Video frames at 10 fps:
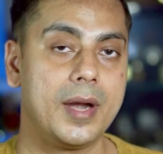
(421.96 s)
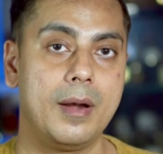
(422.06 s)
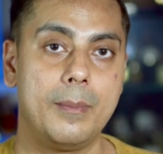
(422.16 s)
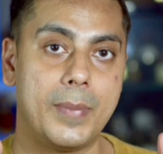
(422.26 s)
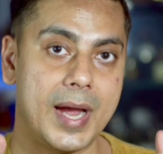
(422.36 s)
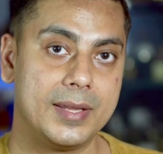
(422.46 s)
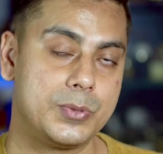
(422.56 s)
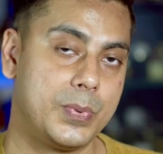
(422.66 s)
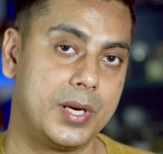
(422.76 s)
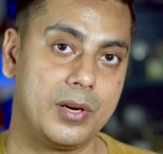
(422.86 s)
ahead and buy
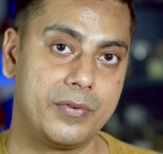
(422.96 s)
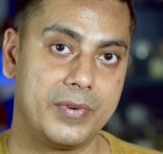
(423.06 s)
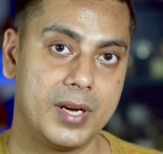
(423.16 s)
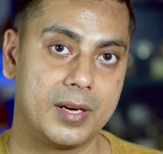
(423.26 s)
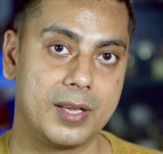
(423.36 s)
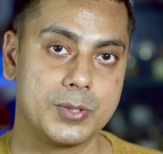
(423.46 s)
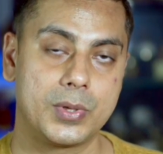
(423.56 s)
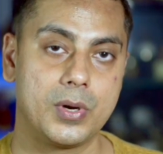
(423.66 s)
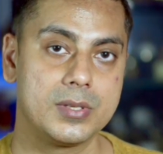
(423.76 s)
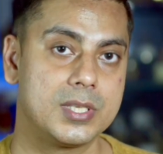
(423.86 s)
this particular fragrance,
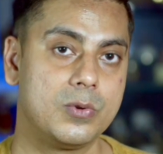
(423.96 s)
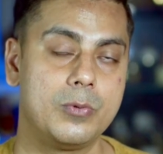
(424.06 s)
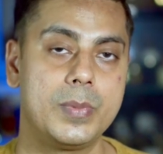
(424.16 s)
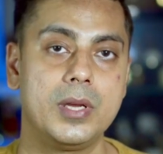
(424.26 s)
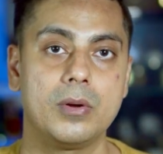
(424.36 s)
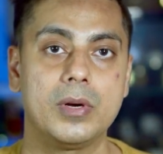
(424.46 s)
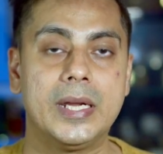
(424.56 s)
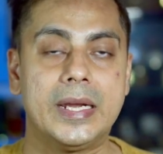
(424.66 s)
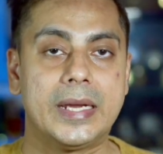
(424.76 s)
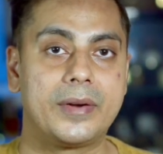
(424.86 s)
because this will be your
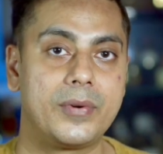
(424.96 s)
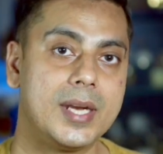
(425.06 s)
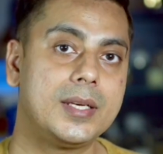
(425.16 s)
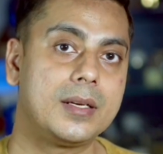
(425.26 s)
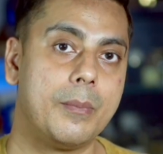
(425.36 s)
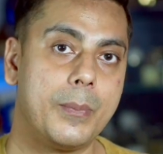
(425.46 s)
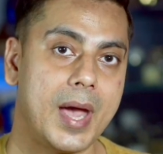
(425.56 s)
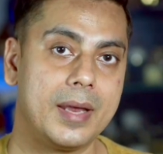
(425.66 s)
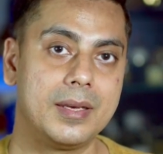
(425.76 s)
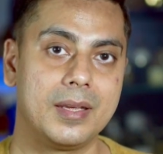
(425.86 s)
great
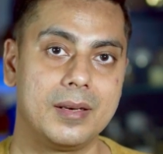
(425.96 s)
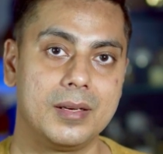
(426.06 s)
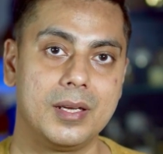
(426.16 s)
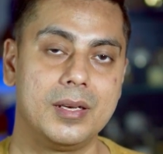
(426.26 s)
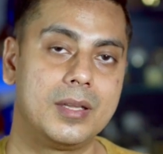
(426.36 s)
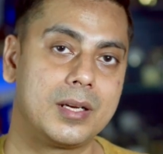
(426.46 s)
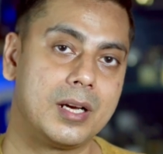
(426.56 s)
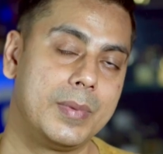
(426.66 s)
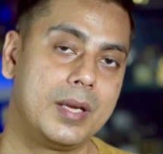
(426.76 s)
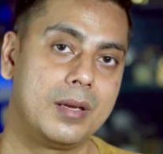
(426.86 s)
companion in the
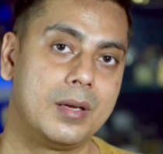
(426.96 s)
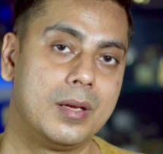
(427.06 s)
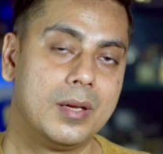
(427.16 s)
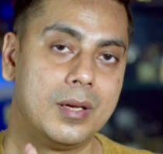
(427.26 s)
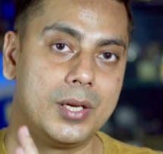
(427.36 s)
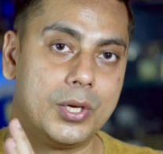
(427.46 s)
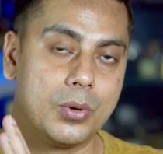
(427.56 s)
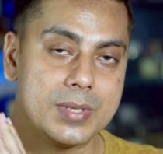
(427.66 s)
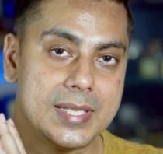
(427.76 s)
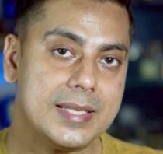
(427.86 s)
coming, you
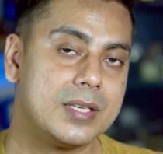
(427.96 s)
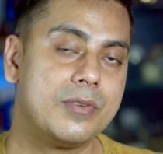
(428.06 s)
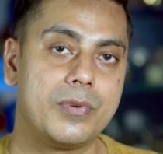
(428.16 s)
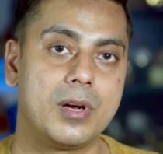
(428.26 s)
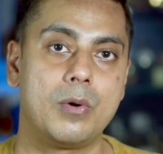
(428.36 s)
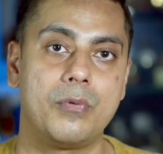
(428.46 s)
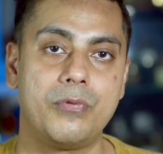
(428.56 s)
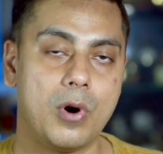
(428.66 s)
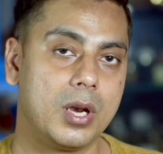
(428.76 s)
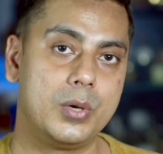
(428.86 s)
know, season,
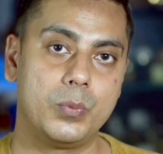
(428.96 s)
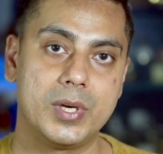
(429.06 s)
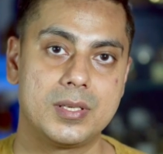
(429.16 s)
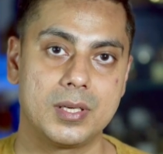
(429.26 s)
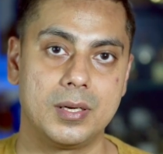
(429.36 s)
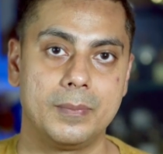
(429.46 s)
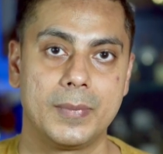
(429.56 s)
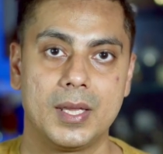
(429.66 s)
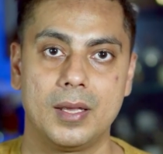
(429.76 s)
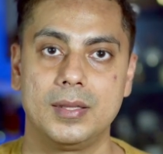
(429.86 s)
fall and winter.
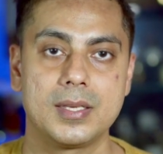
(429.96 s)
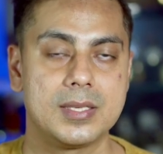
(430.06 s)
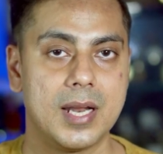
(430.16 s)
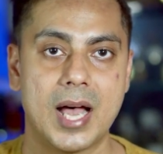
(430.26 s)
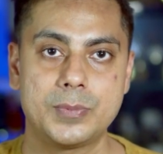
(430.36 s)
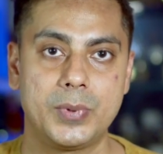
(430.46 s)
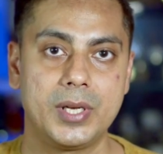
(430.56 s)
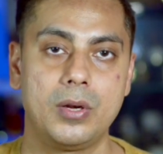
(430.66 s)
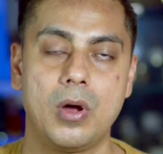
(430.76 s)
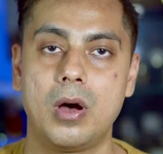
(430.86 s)
And this lasts
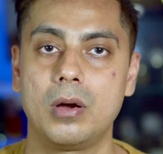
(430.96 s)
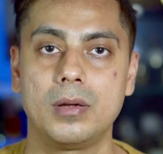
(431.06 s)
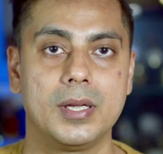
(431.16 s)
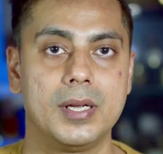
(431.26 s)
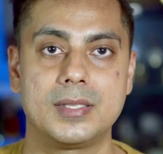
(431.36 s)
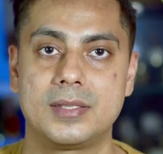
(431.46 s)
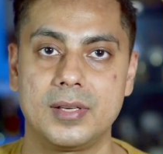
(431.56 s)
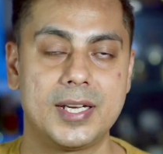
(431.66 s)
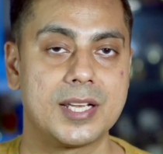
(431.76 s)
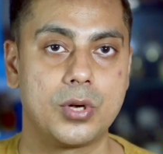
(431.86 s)
pretty long.
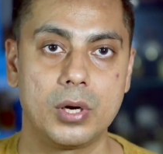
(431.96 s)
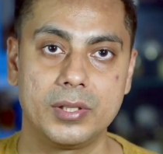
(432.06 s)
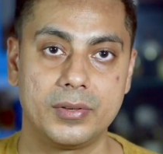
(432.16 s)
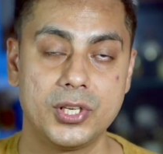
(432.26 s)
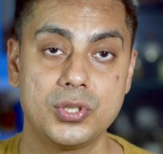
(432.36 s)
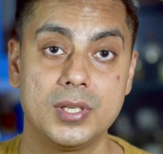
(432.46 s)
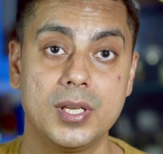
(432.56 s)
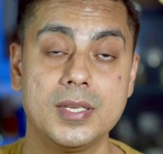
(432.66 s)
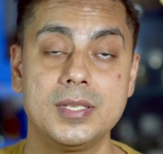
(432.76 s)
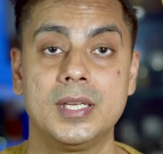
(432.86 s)
It has got the
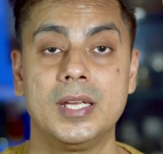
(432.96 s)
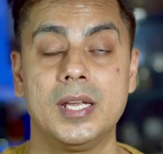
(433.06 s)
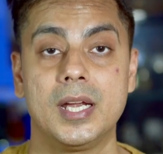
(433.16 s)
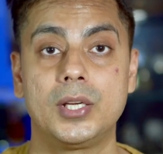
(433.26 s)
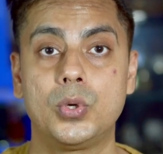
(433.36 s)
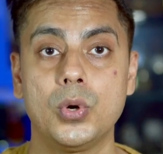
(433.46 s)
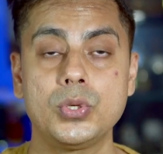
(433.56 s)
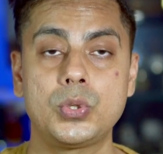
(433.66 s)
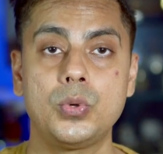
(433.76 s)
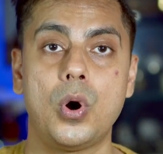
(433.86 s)
richness. It
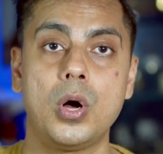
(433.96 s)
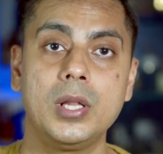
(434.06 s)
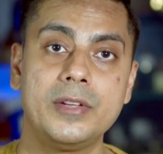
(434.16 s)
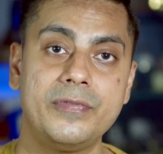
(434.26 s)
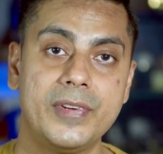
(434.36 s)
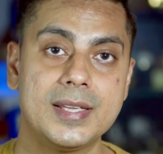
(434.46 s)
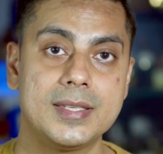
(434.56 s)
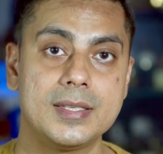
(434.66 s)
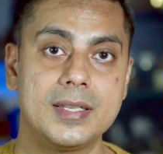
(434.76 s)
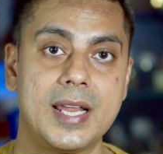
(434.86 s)
goes through all the
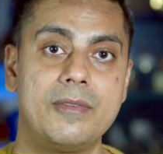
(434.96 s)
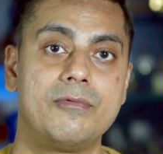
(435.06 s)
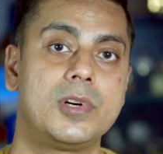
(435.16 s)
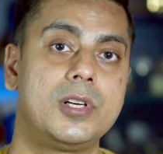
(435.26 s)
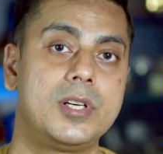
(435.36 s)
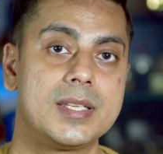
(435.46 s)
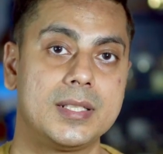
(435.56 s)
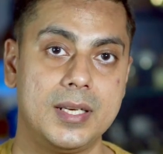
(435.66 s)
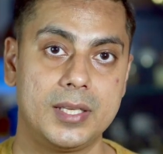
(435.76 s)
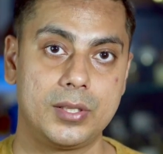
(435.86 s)
phases like what
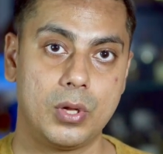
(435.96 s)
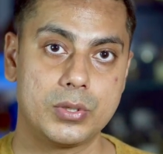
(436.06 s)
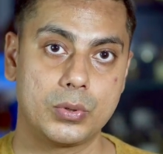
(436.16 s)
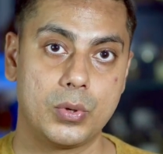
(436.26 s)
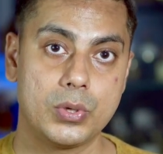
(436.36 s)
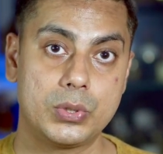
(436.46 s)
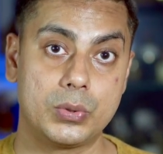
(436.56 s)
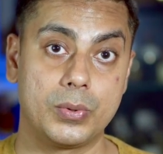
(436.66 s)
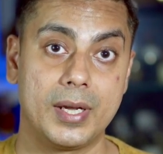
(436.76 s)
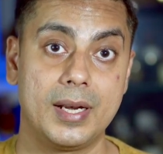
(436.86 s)
Tuscan leather also goes
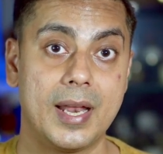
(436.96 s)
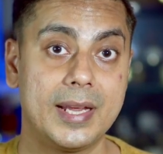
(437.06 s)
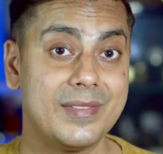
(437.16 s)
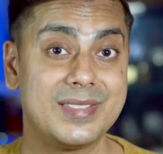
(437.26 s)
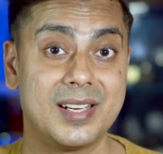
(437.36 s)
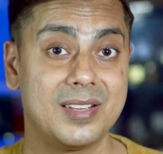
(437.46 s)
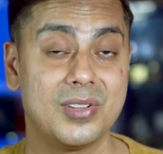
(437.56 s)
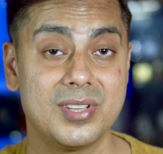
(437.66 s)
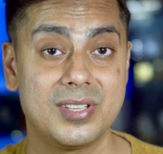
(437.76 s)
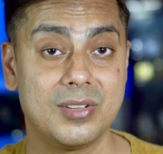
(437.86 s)
through. And like I've said
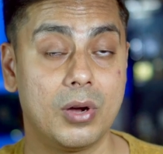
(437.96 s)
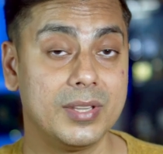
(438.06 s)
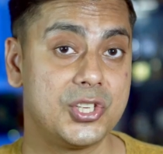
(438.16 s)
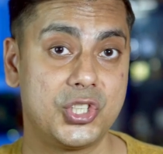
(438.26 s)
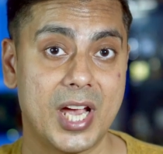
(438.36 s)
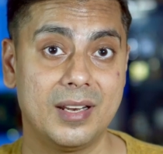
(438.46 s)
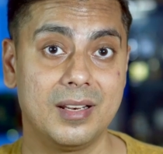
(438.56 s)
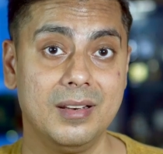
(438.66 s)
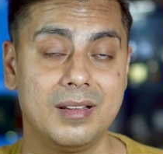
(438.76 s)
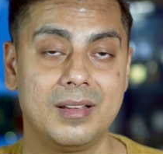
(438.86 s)
on this
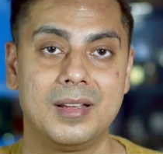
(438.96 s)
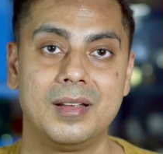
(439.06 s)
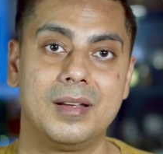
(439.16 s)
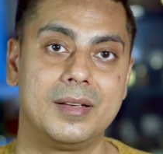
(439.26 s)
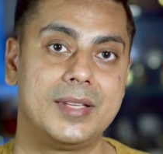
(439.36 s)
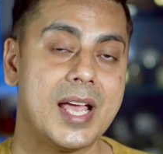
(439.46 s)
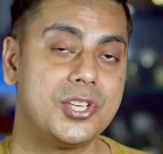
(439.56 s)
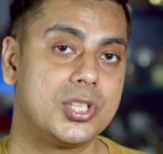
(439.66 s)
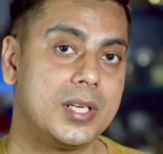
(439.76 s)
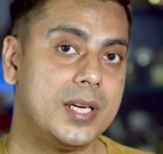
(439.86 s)
channel,
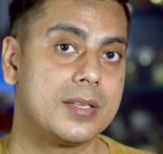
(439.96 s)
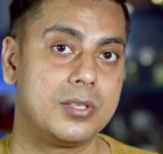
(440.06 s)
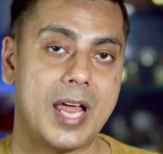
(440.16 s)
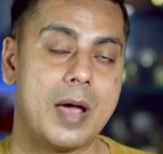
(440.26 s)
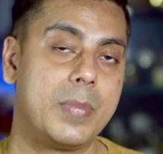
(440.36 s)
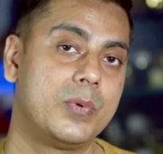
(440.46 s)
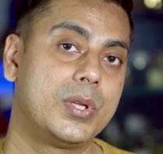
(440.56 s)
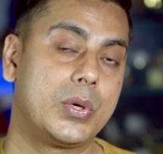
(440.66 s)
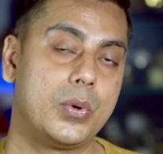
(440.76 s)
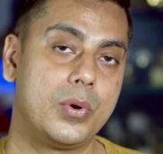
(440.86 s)
that journey does not happen with
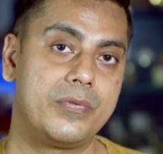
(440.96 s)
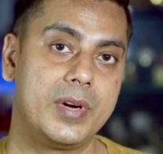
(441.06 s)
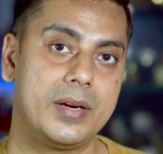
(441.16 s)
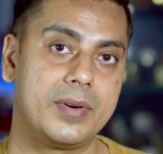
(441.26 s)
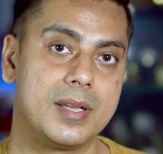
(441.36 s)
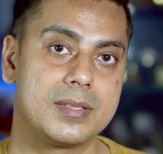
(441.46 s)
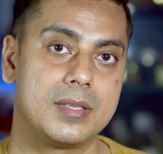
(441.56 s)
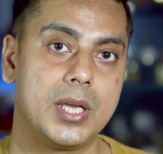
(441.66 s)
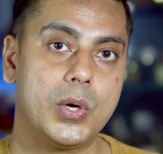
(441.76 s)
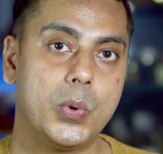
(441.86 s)
the clone fragrance.
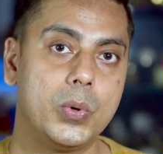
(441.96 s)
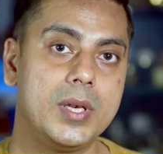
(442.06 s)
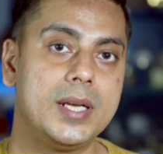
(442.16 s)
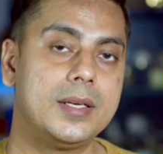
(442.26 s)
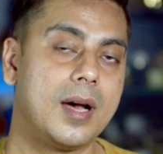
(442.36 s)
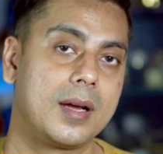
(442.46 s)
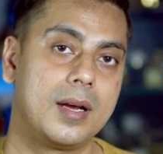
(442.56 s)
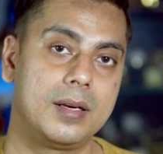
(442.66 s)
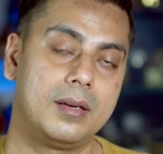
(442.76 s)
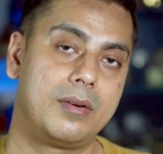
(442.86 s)
They only
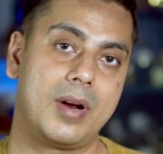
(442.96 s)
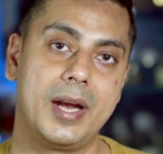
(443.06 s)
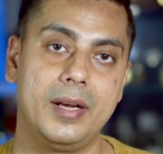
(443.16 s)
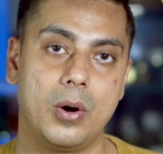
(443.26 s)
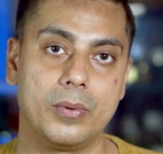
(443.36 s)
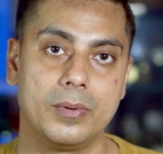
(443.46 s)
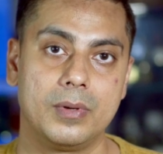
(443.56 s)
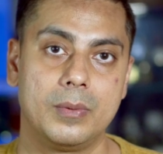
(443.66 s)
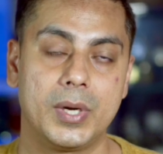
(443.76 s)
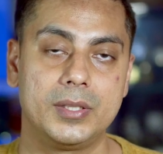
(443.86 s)
target the dry down.
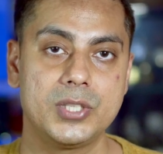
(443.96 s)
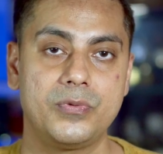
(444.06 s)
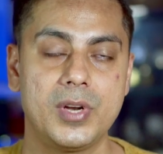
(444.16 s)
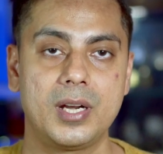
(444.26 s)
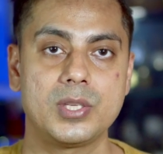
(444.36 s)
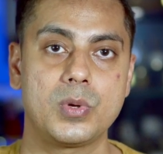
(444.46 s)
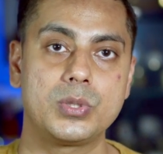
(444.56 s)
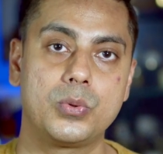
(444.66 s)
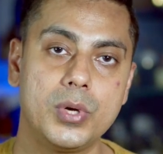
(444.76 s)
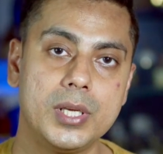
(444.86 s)
But this fragrance was
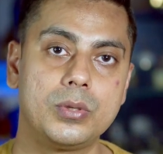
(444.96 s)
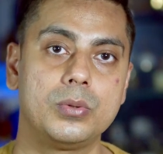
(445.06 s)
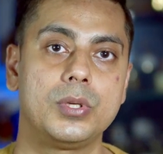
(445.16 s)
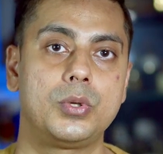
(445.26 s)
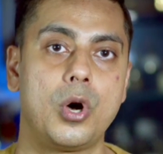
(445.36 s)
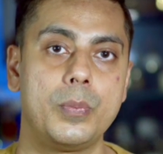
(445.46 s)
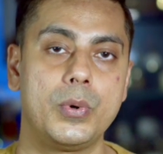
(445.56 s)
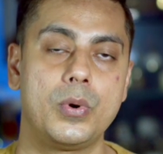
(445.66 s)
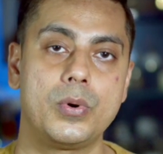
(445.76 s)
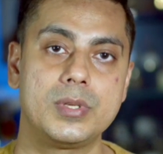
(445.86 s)
going through the top
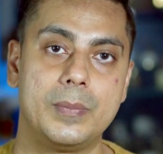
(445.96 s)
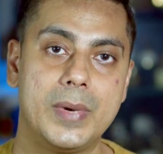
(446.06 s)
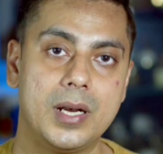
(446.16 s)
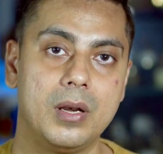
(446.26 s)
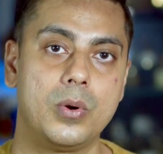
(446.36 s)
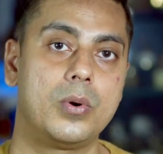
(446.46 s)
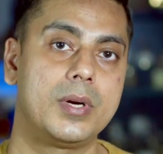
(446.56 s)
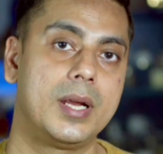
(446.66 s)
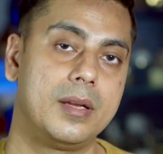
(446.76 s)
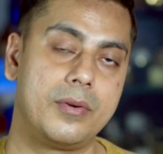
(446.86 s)
notes, the middle
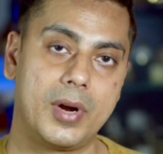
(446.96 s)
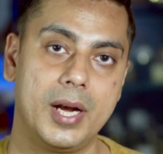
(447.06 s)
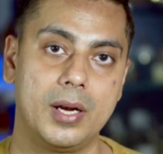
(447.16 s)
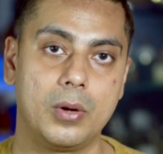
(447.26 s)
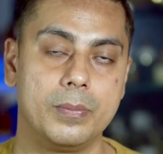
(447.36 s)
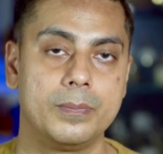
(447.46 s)
note, and the dry down.